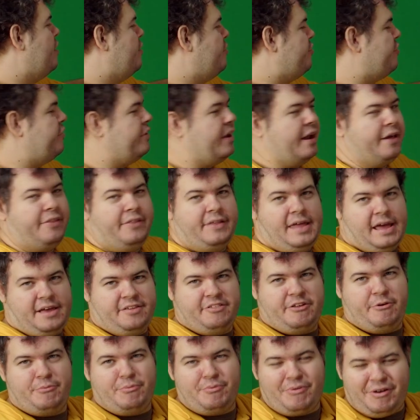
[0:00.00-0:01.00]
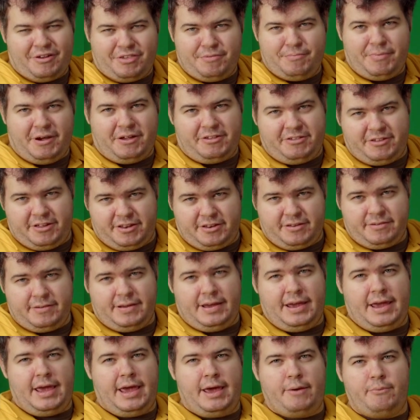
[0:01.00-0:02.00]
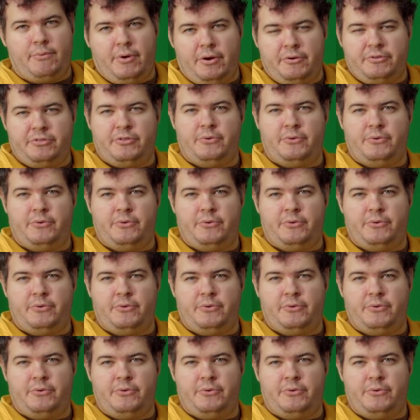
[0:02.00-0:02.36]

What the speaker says: so now the next time we press the button, it won't do